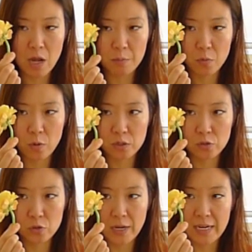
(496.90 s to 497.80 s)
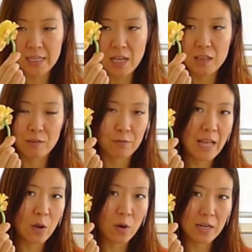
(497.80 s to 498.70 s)
upward straight, the
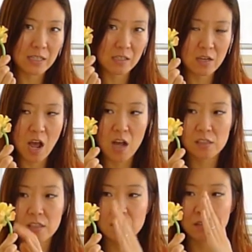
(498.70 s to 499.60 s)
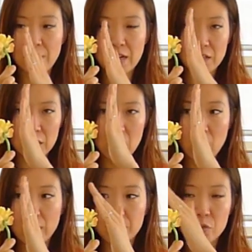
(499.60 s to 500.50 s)
flower is not directly
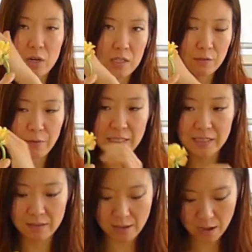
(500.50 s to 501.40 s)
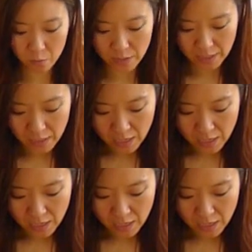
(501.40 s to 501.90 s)
going up straight, it's facing that way.